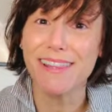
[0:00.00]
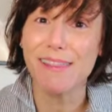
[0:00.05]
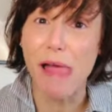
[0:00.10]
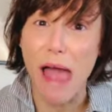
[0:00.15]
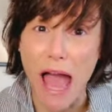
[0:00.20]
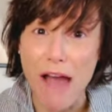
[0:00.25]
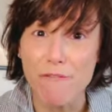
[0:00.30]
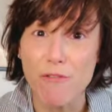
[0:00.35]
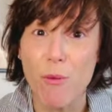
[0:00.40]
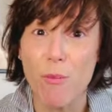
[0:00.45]

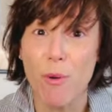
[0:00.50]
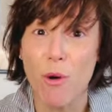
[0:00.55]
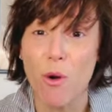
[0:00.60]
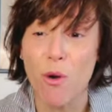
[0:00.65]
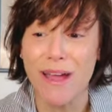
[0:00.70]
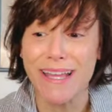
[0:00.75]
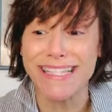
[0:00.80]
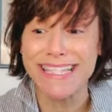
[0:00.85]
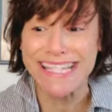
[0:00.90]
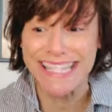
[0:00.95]

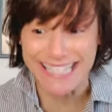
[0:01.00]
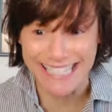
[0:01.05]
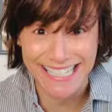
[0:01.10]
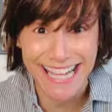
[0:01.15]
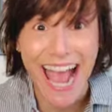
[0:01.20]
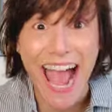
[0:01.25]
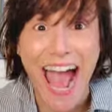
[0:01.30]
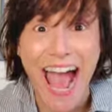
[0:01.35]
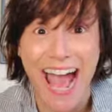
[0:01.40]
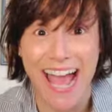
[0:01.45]
laughable and
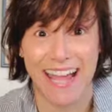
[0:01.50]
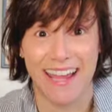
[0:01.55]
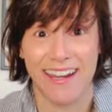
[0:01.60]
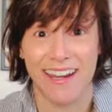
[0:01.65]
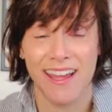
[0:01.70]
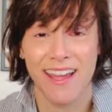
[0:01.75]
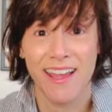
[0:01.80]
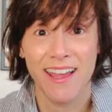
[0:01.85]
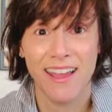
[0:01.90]
sad.